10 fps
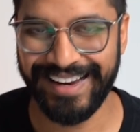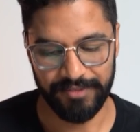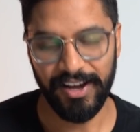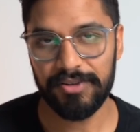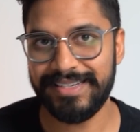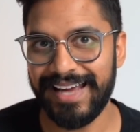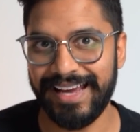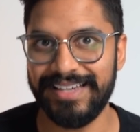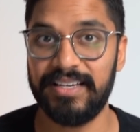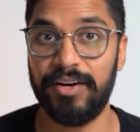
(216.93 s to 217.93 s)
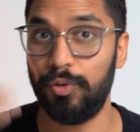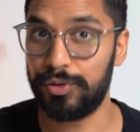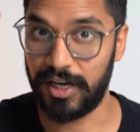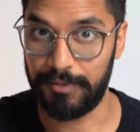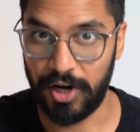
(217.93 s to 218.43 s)
If our debt is at
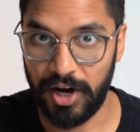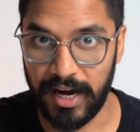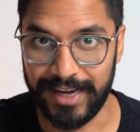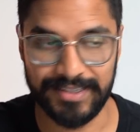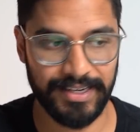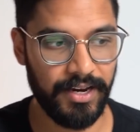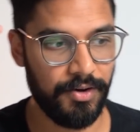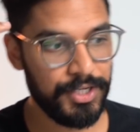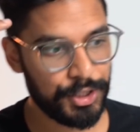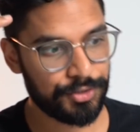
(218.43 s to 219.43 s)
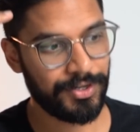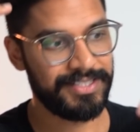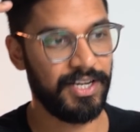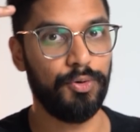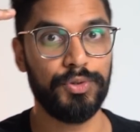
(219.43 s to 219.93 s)
all-time highs and our interest
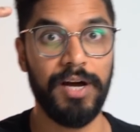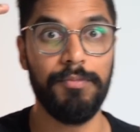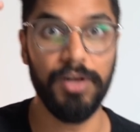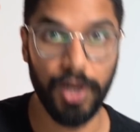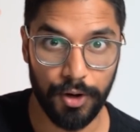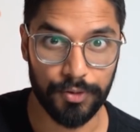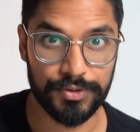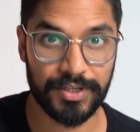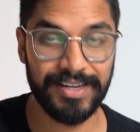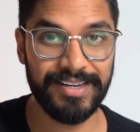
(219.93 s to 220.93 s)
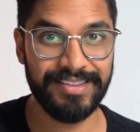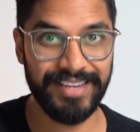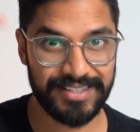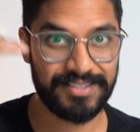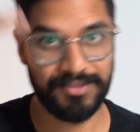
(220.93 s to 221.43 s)
rates are at all-time lows,
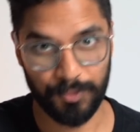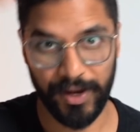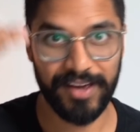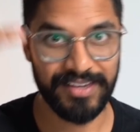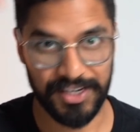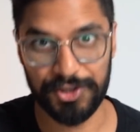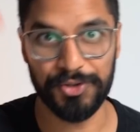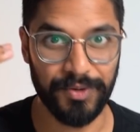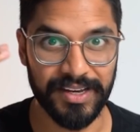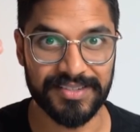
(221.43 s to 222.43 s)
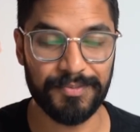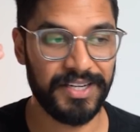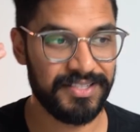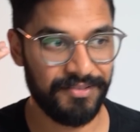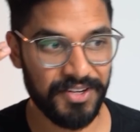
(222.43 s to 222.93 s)
that's where the issue is,
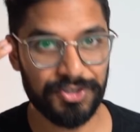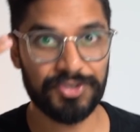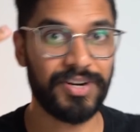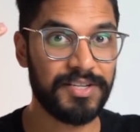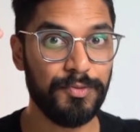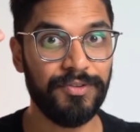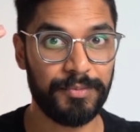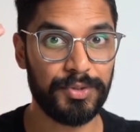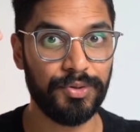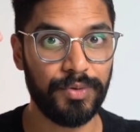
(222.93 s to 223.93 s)
because if interest rates move up too